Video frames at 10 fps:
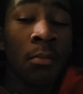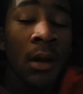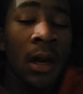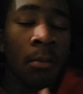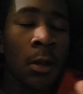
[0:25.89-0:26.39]

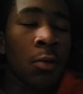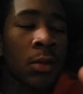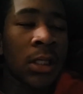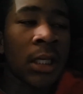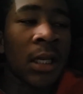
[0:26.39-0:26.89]
but I'm
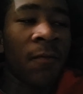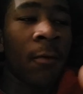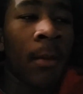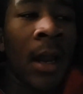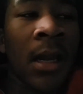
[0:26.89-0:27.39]
using it
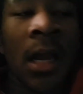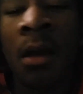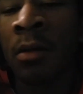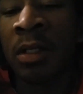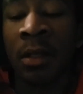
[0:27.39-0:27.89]
for right
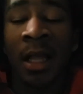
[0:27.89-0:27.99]
now until